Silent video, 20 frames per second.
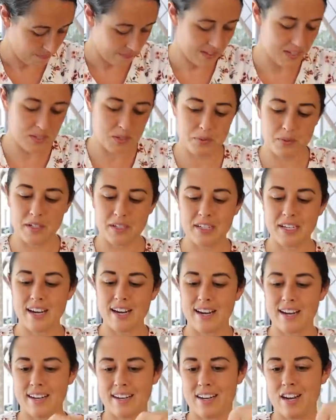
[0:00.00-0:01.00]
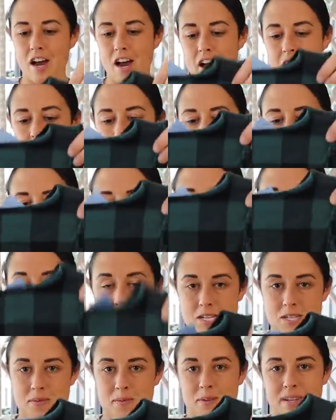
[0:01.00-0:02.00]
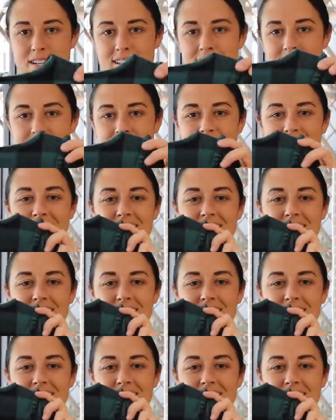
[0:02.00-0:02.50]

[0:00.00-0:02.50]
This one I got for Christmas.